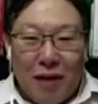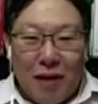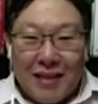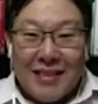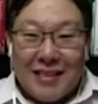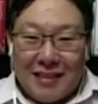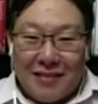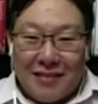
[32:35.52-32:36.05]
in
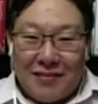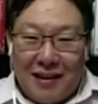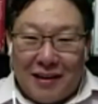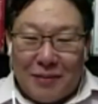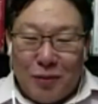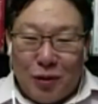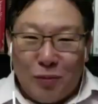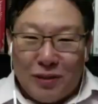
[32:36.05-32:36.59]
fact,
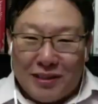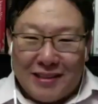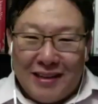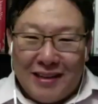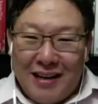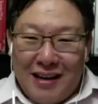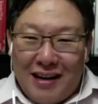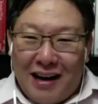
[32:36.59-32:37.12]
almost
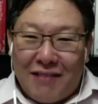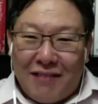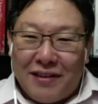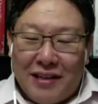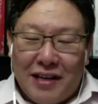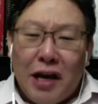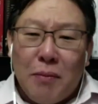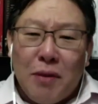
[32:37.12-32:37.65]
half a year, maybe
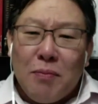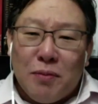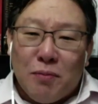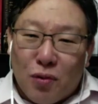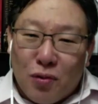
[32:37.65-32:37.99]
more even.